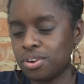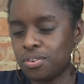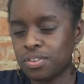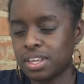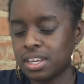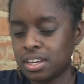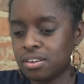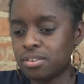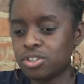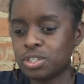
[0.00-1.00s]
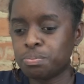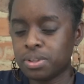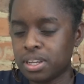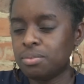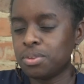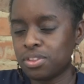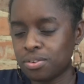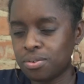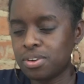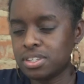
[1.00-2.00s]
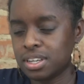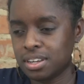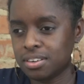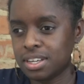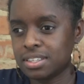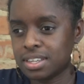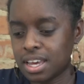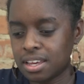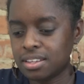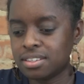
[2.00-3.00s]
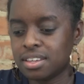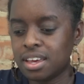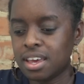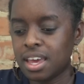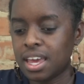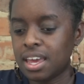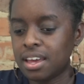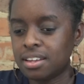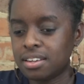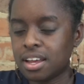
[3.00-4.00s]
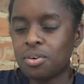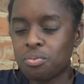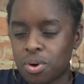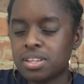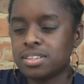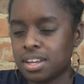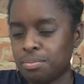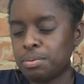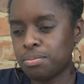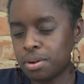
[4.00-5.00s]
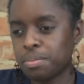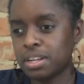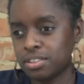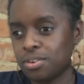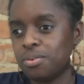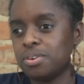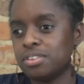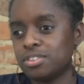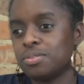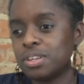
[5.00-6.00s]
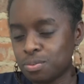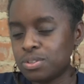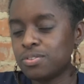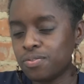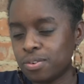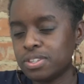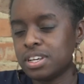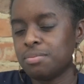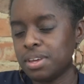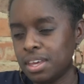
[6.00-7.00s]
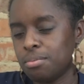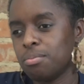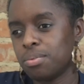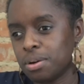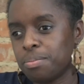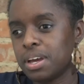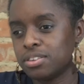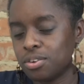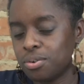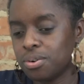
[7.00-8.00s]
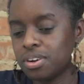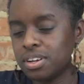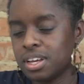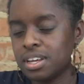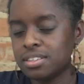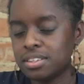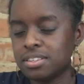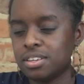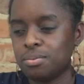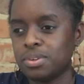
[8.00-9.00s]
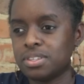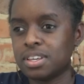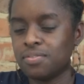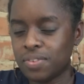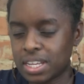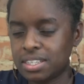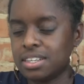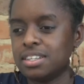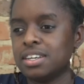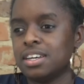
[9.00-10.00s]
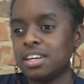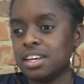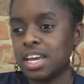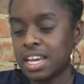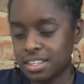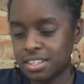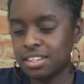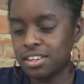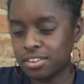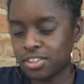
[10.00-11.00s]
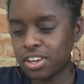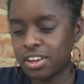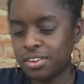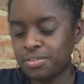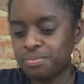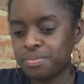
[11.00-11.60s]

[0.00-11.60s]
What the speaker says: over the years, just pleading with the court to hear his case, and not once had he been brought back to court. So this was the first time that he had been brought back to court since he was convicted 18 years ago.